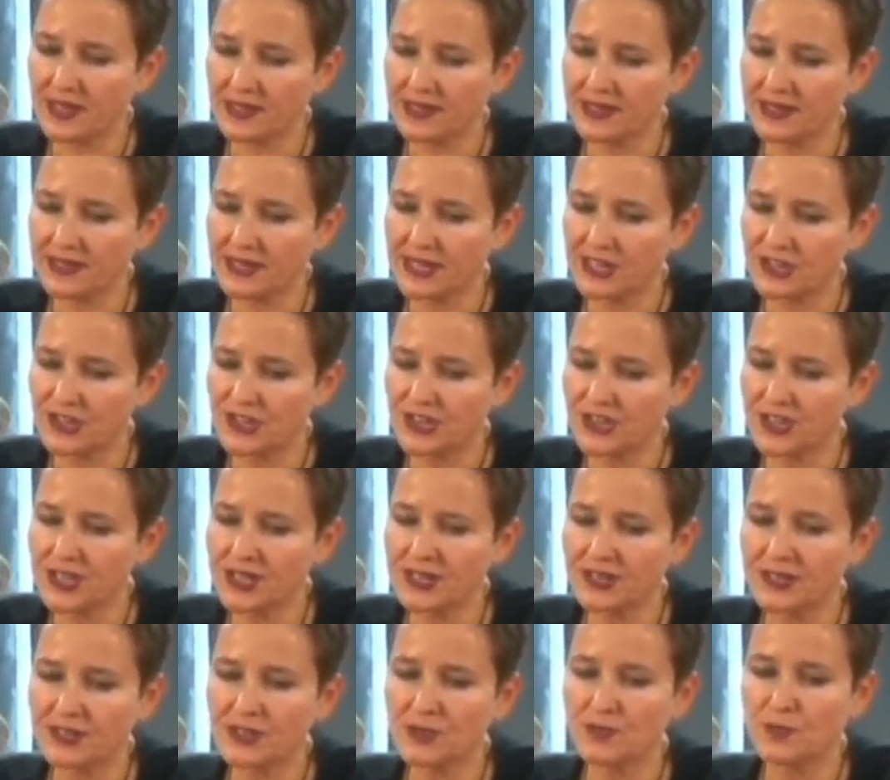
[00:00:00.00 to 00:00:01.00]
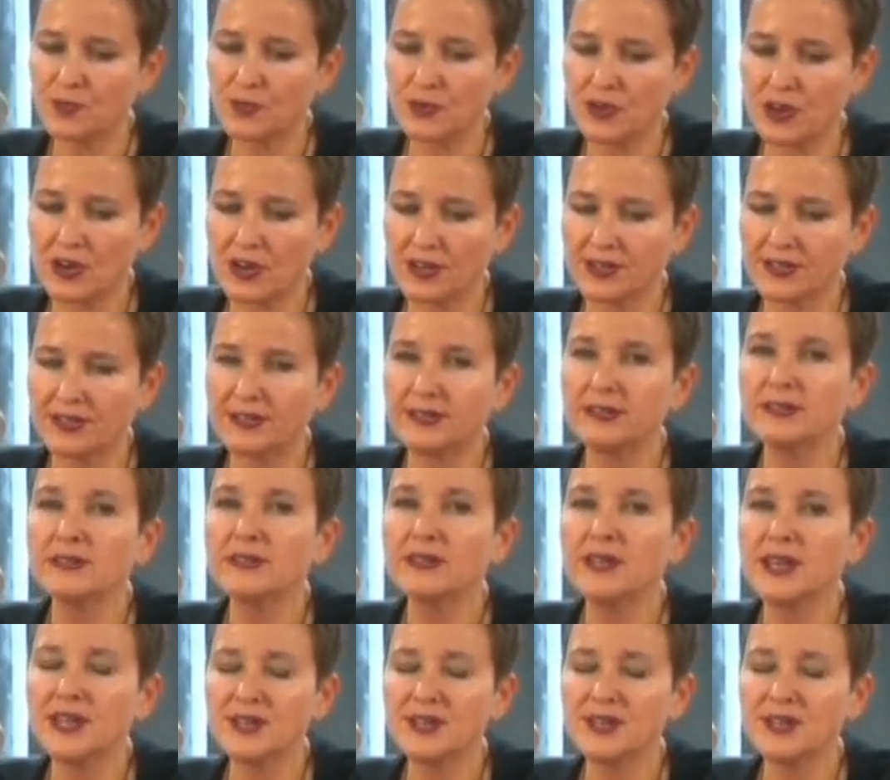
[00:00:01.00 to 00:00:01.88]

alienation here in a broader